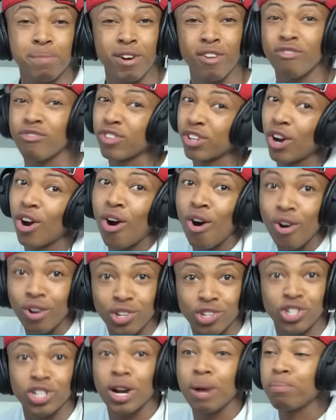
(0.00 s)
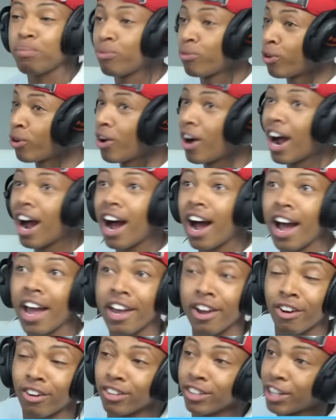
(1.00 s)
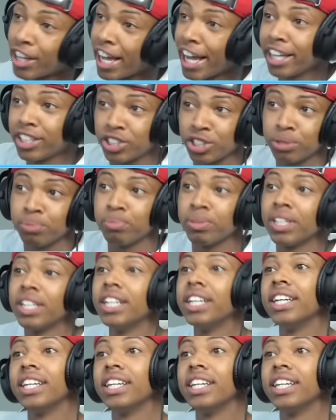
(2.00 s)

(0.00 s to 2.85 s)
But for the Hulk jump real high or catch him,